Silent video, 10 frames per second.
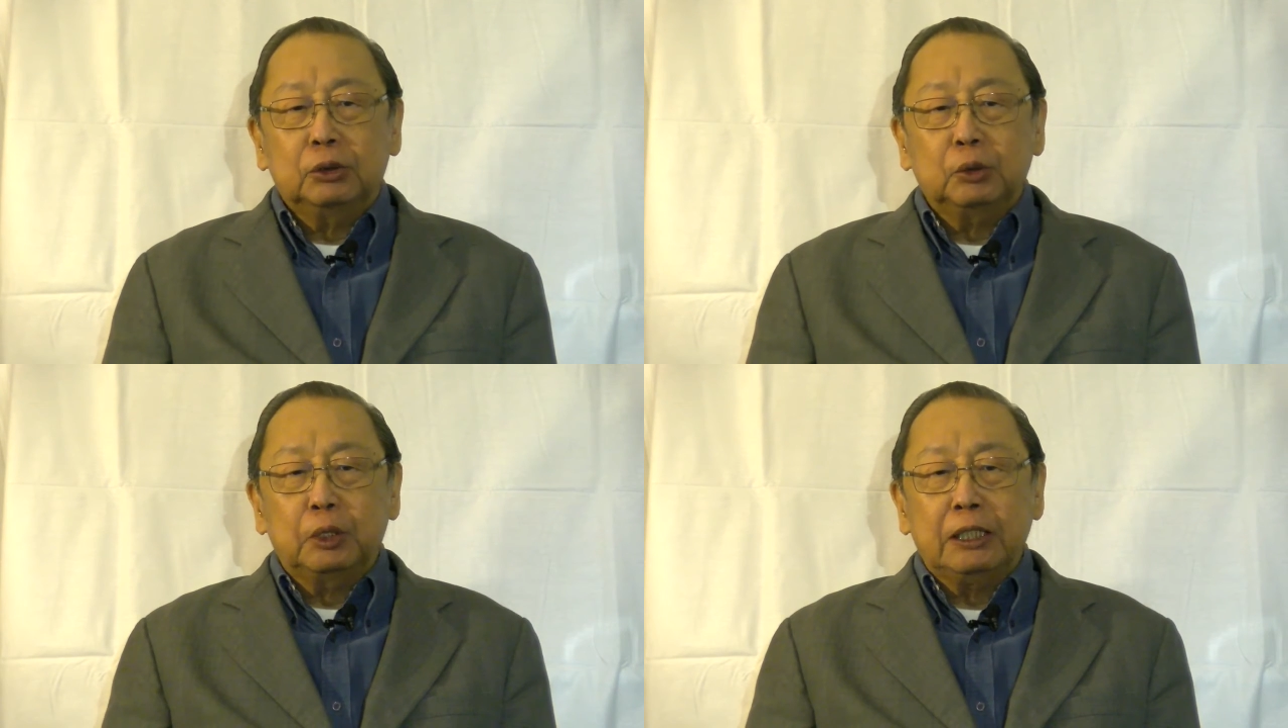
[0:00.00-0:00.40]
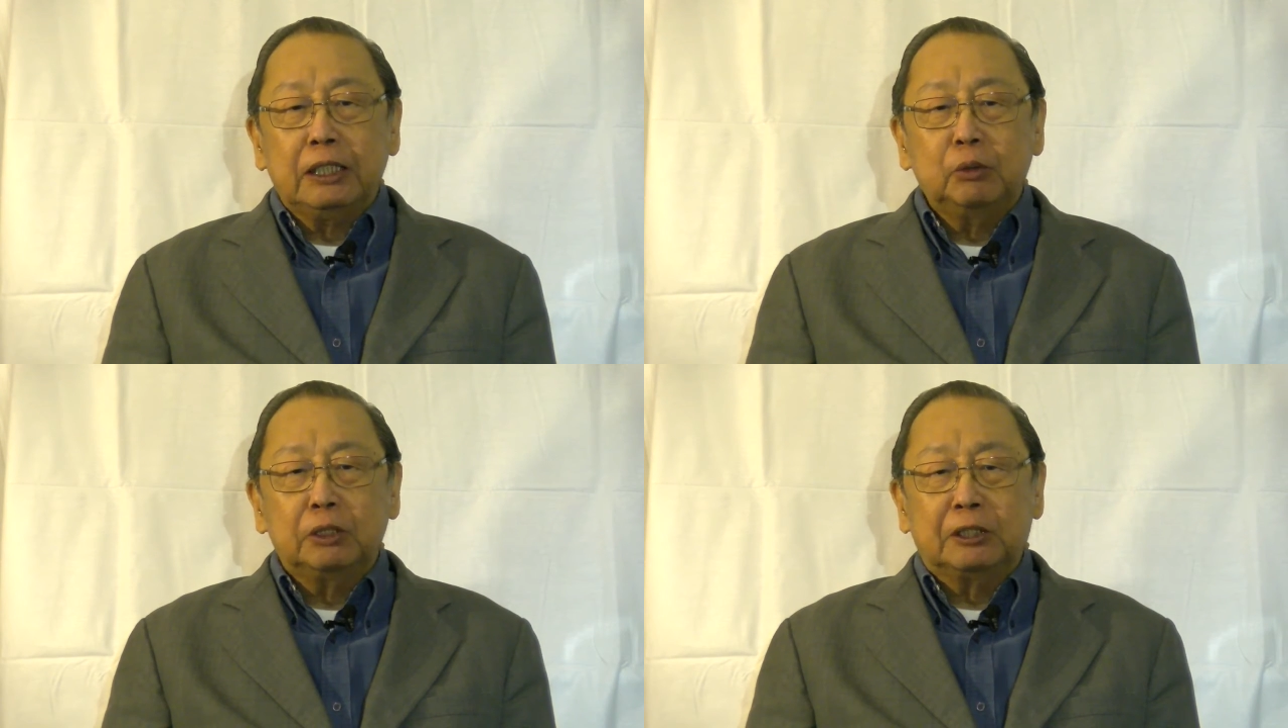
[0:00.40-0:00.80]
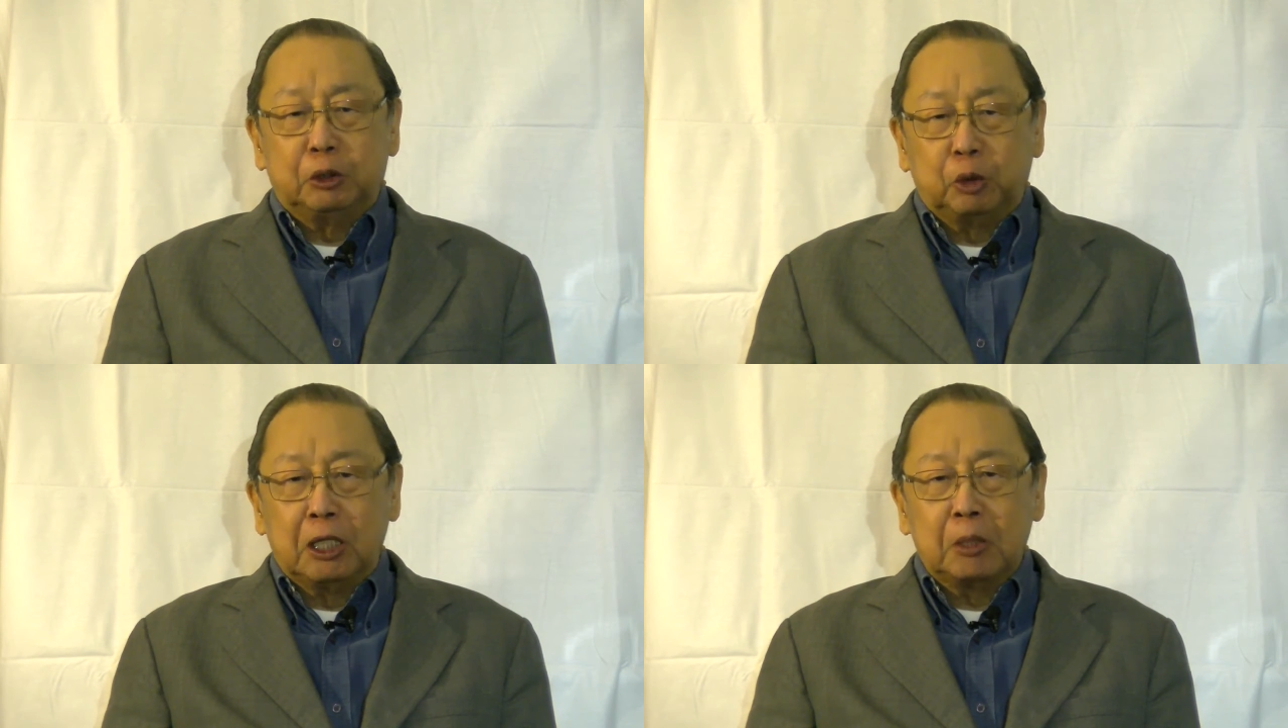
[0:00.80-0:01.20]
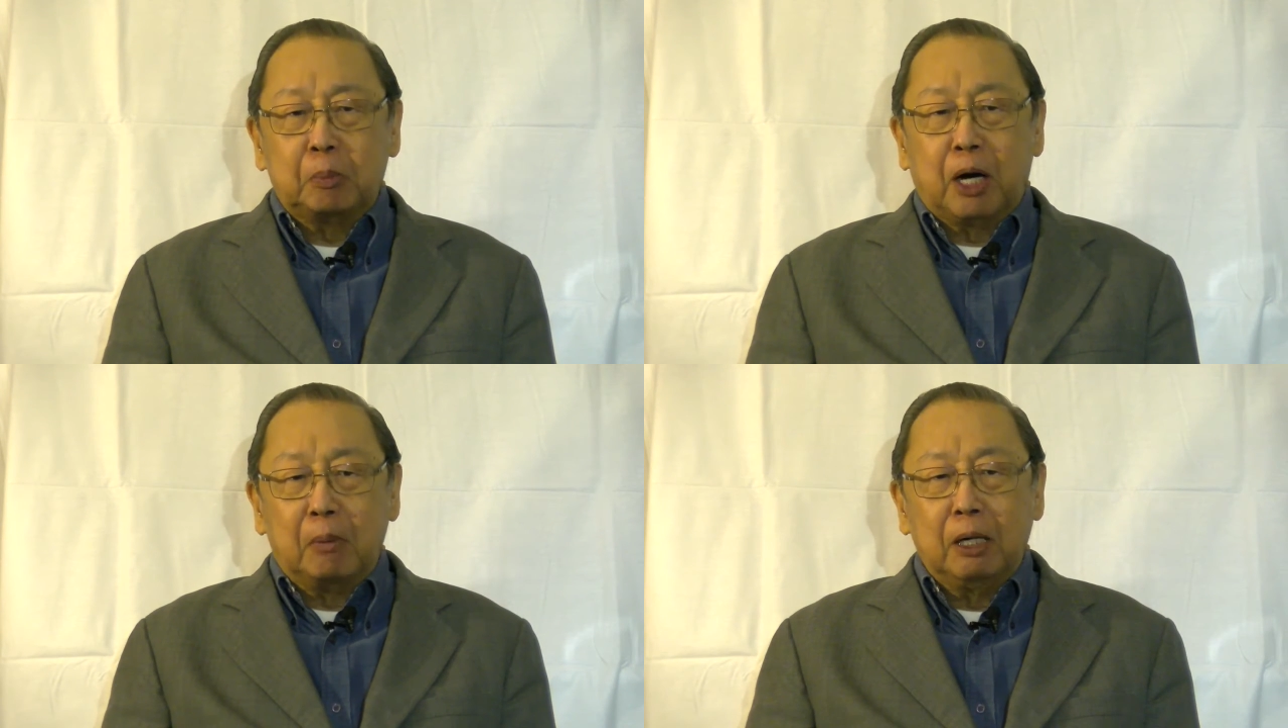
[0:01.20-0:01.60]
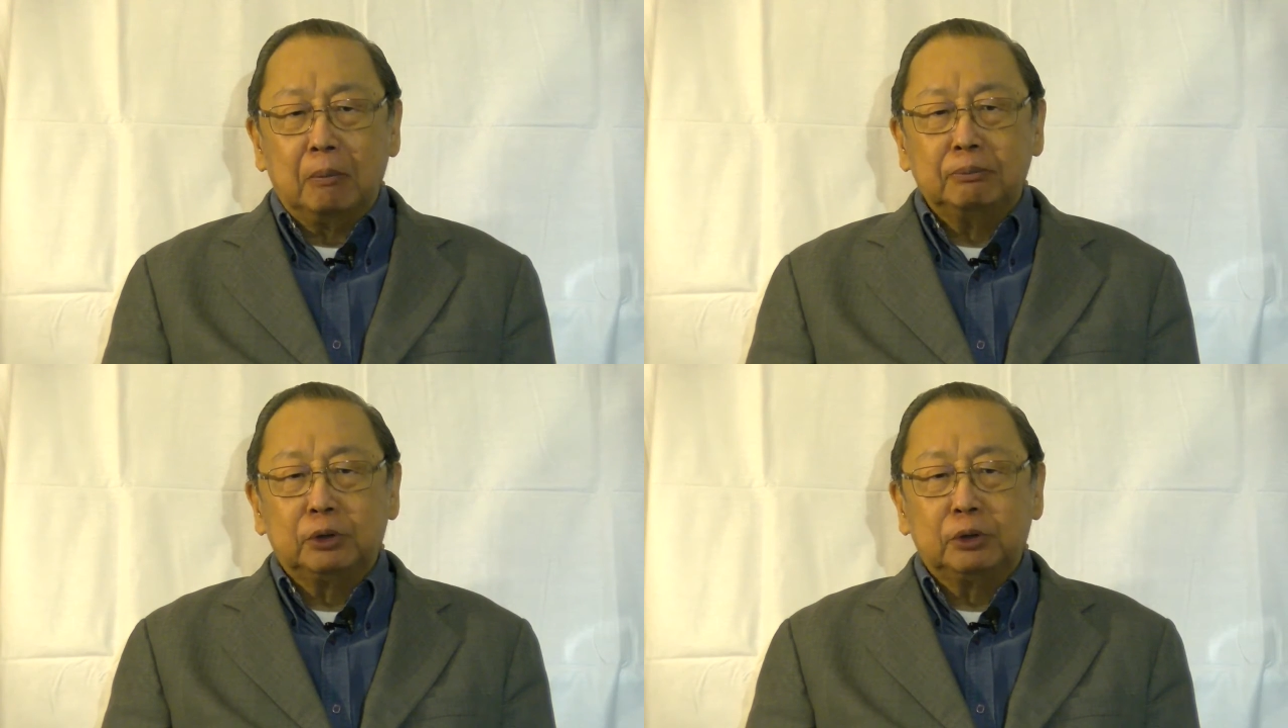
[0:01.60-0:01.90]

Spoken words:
to deal with the drug problem